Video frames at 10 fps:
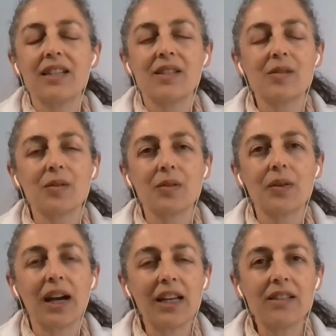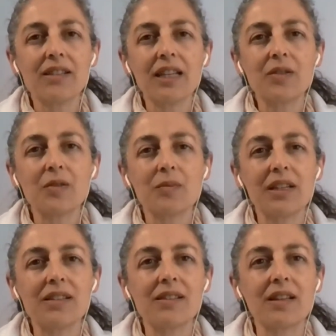So I said to
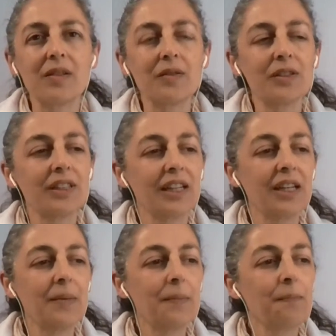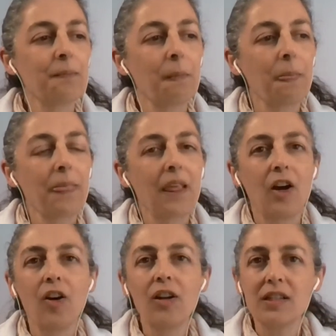myself, okay,
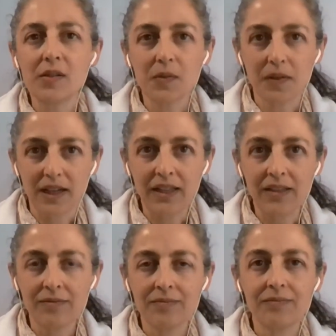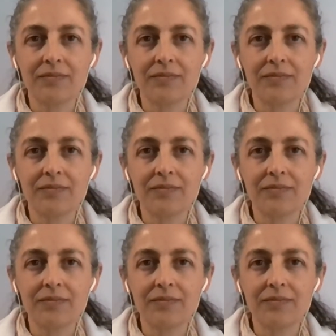all is fine.